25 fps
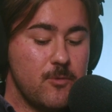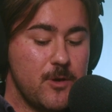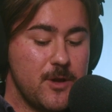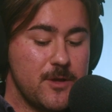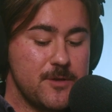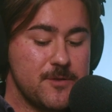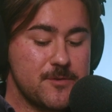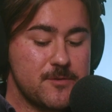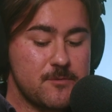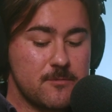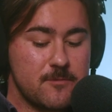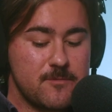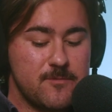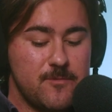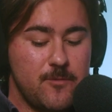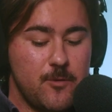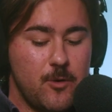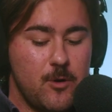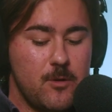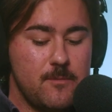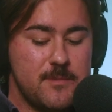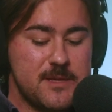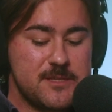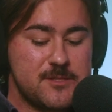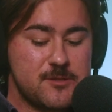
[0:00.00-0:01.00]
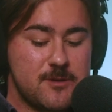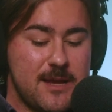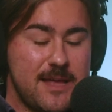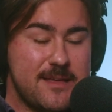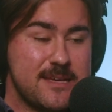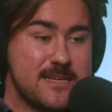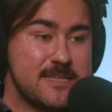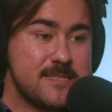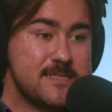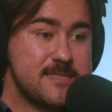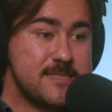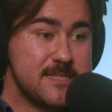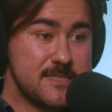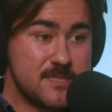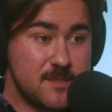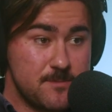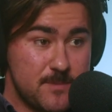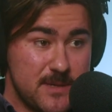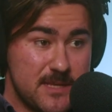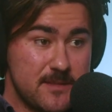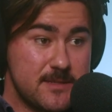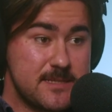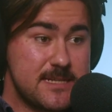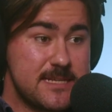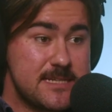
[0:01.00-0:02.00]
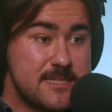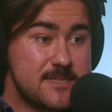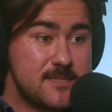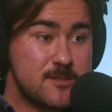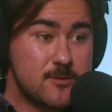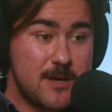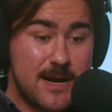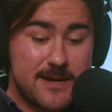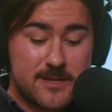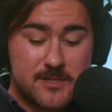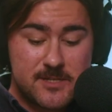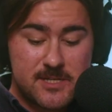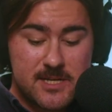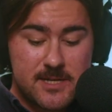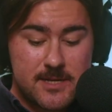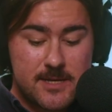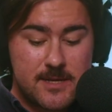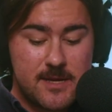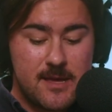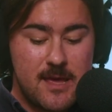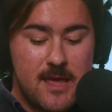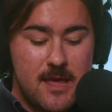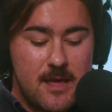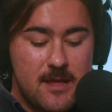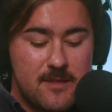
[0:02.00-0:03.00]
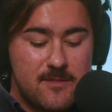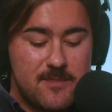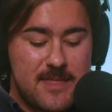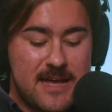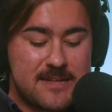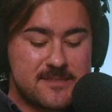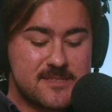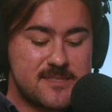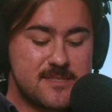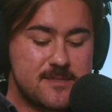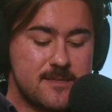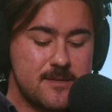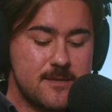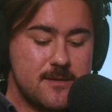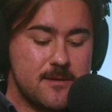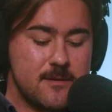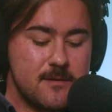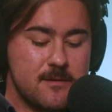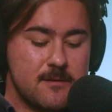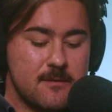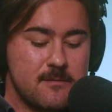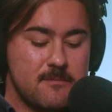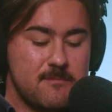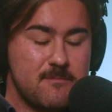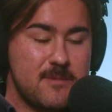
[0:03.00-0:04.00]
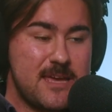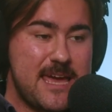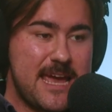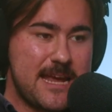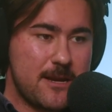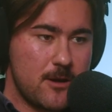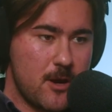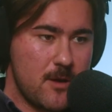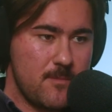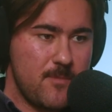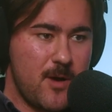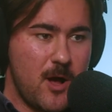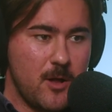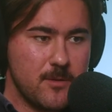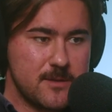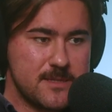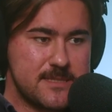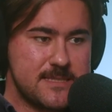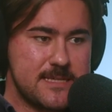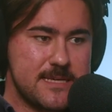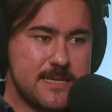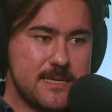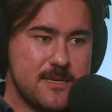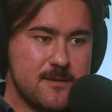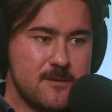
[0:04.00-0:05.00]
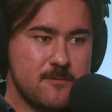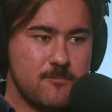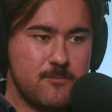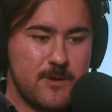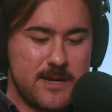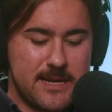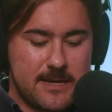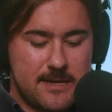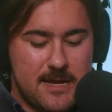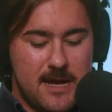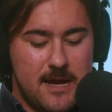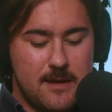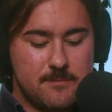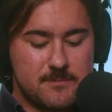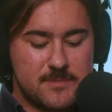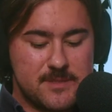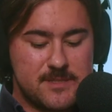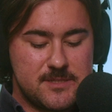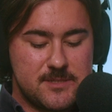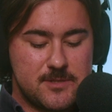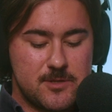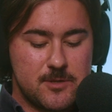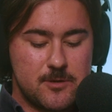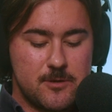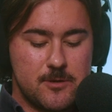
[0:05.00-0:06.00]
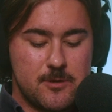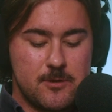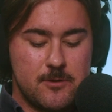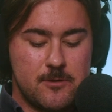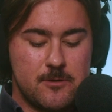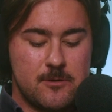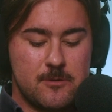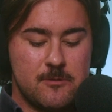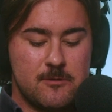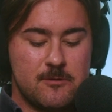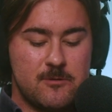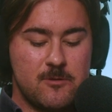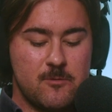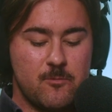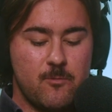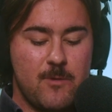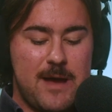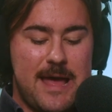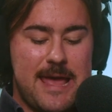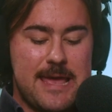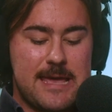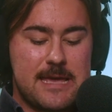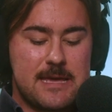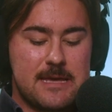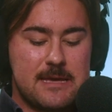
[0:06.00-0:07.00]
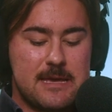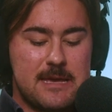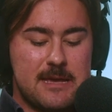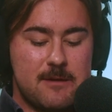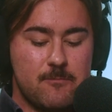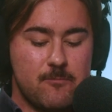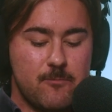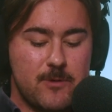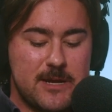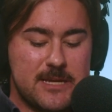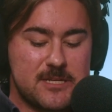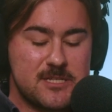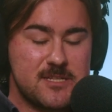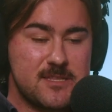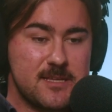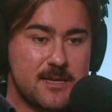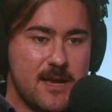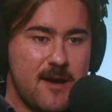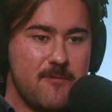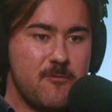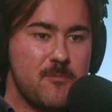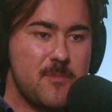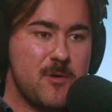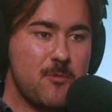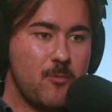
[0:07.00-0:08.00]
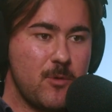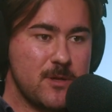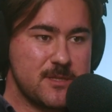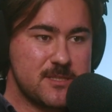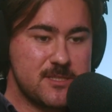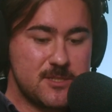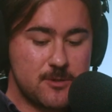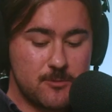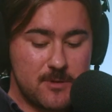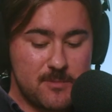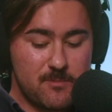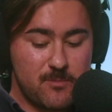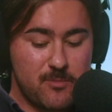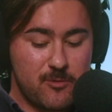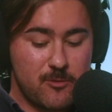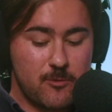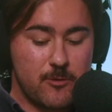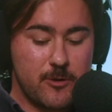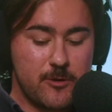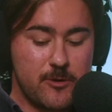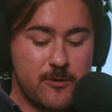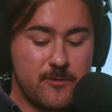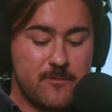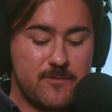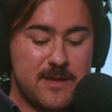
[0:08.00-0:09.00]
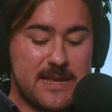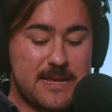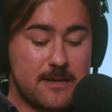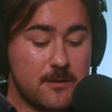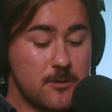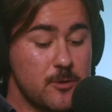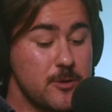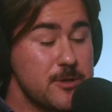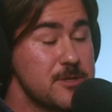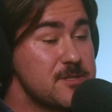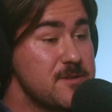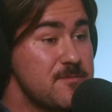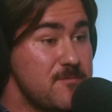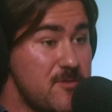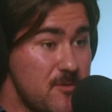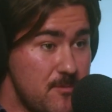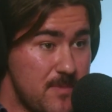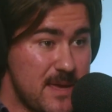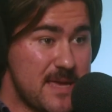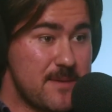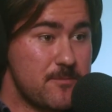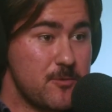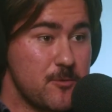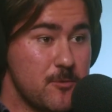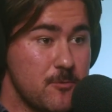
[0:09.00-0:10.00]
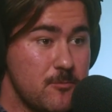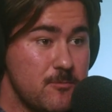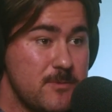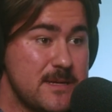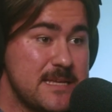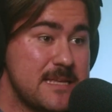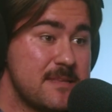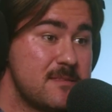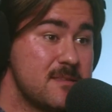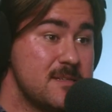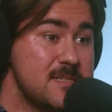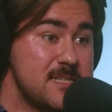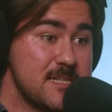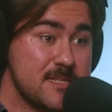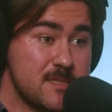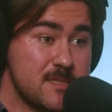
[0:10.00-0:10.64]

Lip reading: was reform Australia's disabilities strategy. That's the keynote policy when it comes to the way in which the government wants to improve inclusion for people with